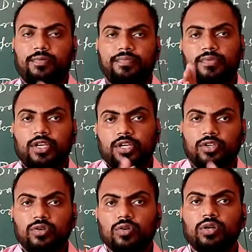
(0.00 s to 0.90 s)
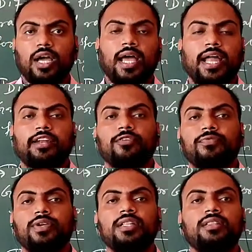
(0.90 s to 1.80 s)
of yours and you
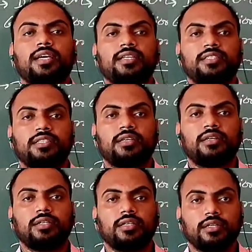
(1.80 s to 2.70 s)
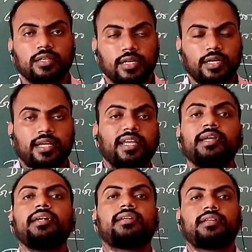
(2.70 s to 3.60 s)
feel there is a
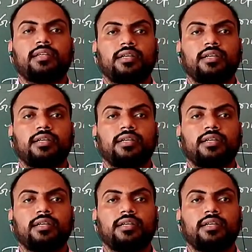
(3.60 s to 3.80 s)
heat